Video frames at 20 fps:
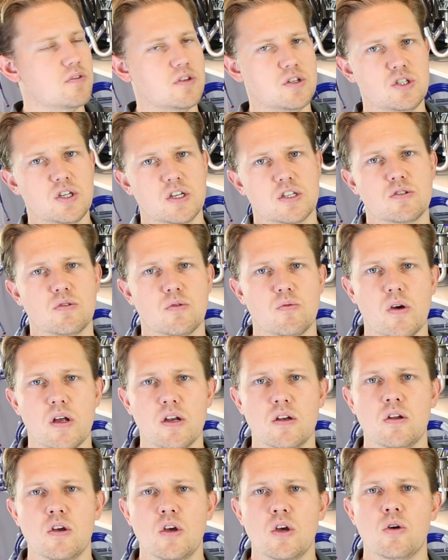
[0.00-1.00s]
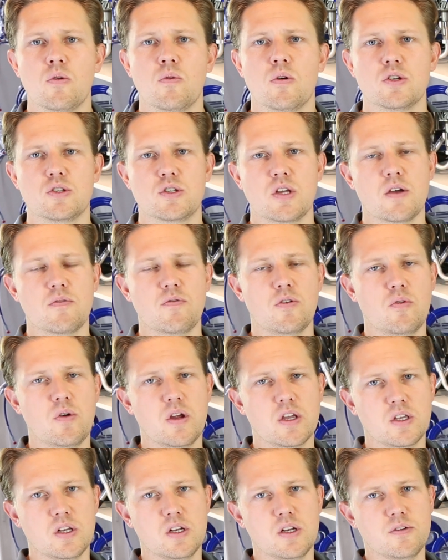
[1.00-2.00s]
for the GX21, whereas you have a
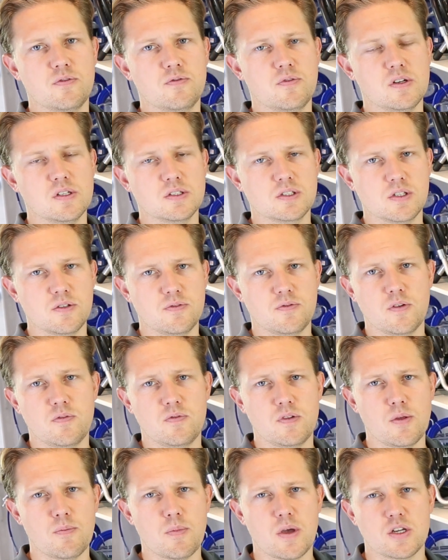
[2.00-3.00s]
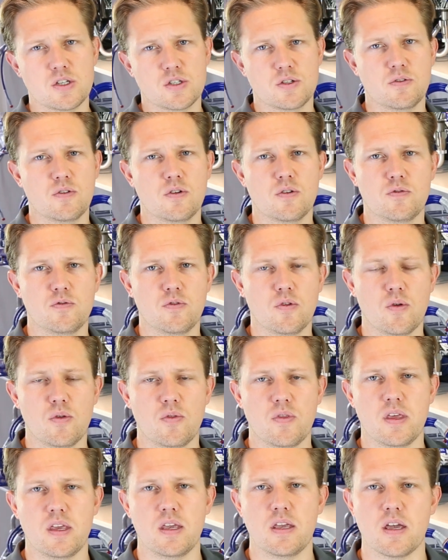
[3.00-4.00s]
regular filter 50 mesh for
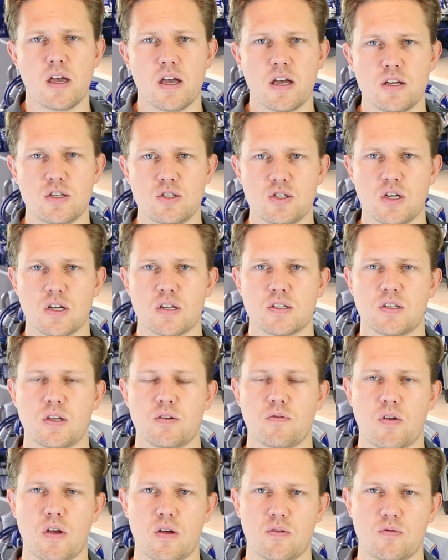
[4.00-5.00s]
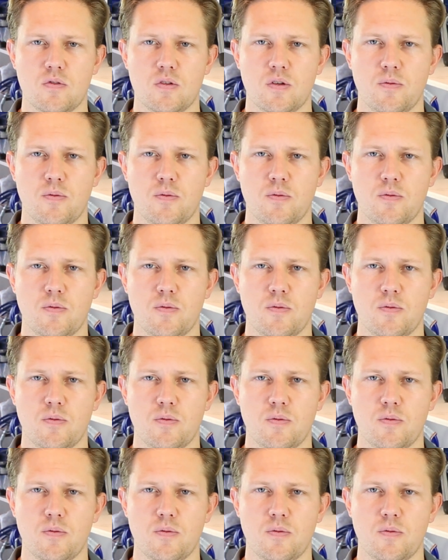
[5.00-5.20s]
the GXFF.